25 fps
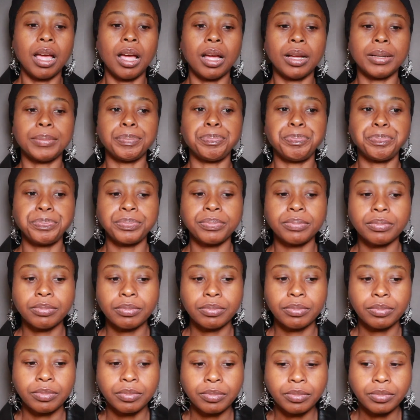
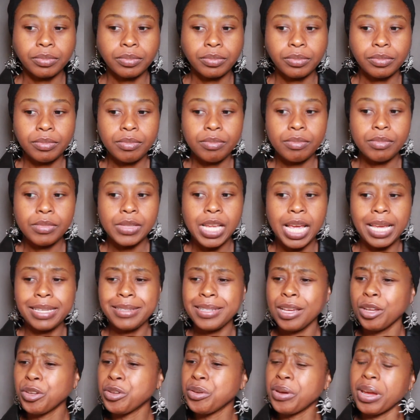I
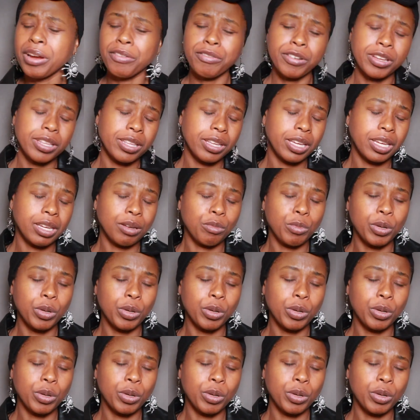tell you everything.